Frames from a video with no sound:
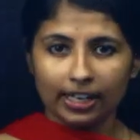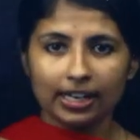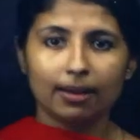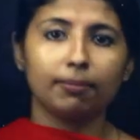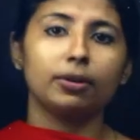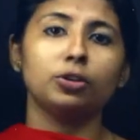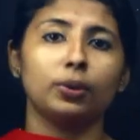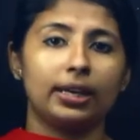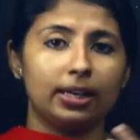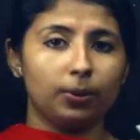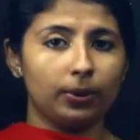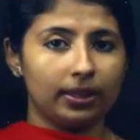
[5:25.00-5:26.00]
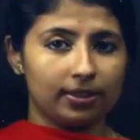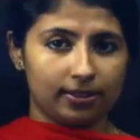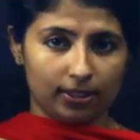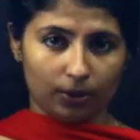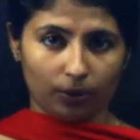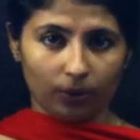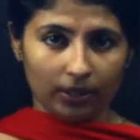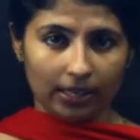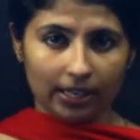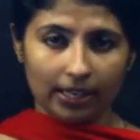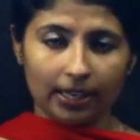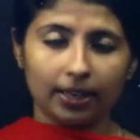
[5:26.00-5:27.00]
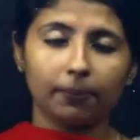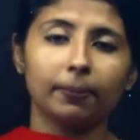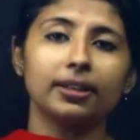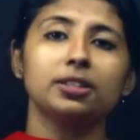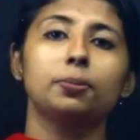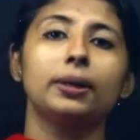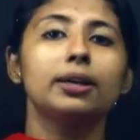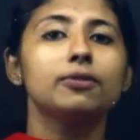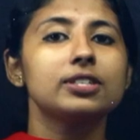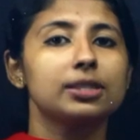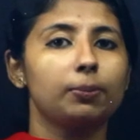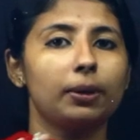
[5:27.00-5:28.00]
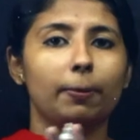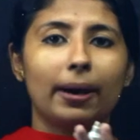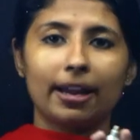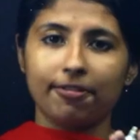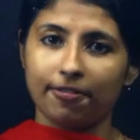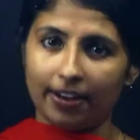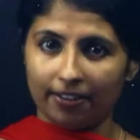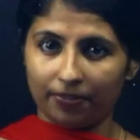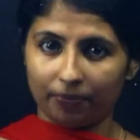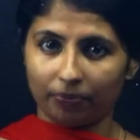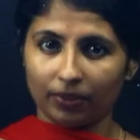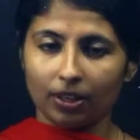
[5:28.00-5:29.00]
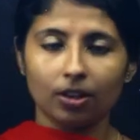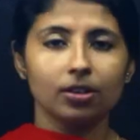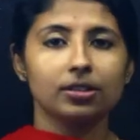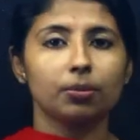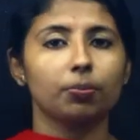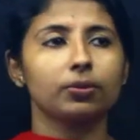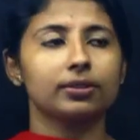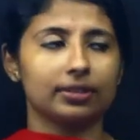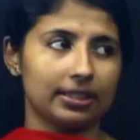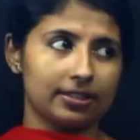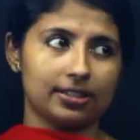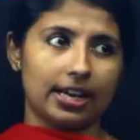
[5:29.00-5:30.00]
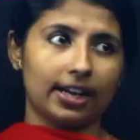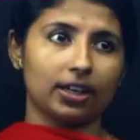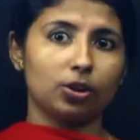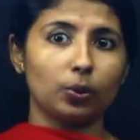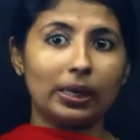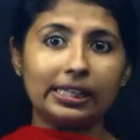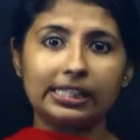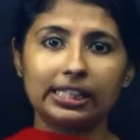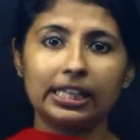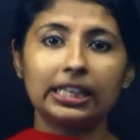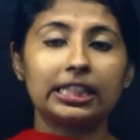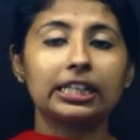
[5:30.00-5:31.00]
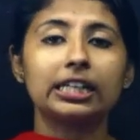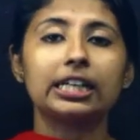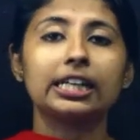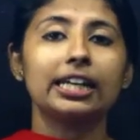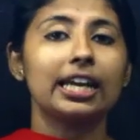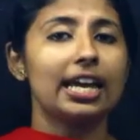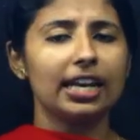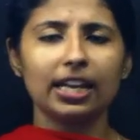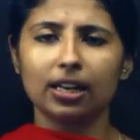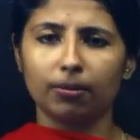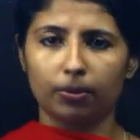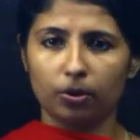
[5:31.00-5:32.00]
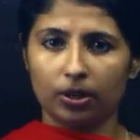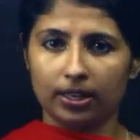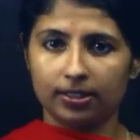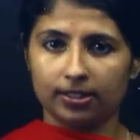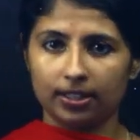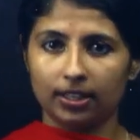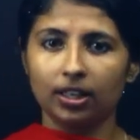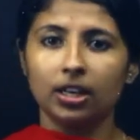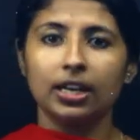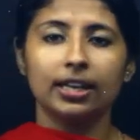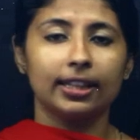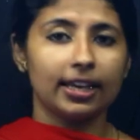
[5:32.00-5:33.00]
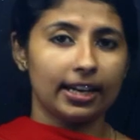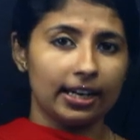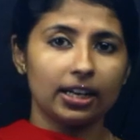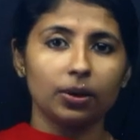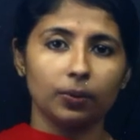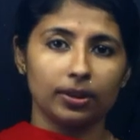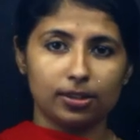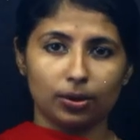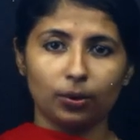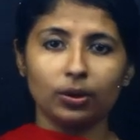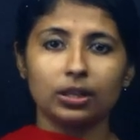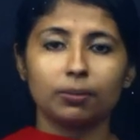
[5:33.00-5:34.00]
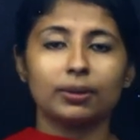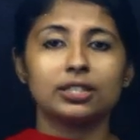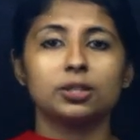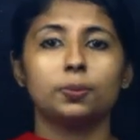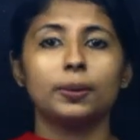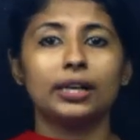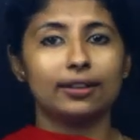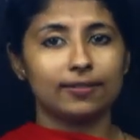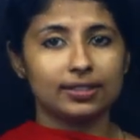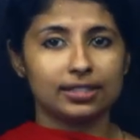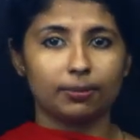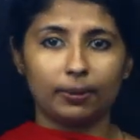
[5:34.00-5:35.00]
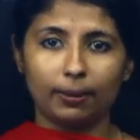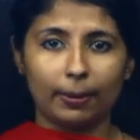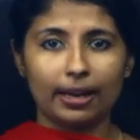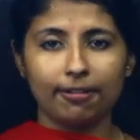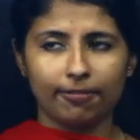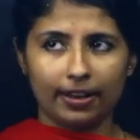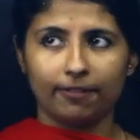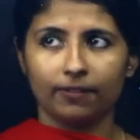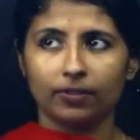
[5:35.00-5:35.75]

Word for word: number to end with 0, it must be divisible by 5. So just check 20, 30, any number you consider, they are ending with 0, it must be divisible by 5.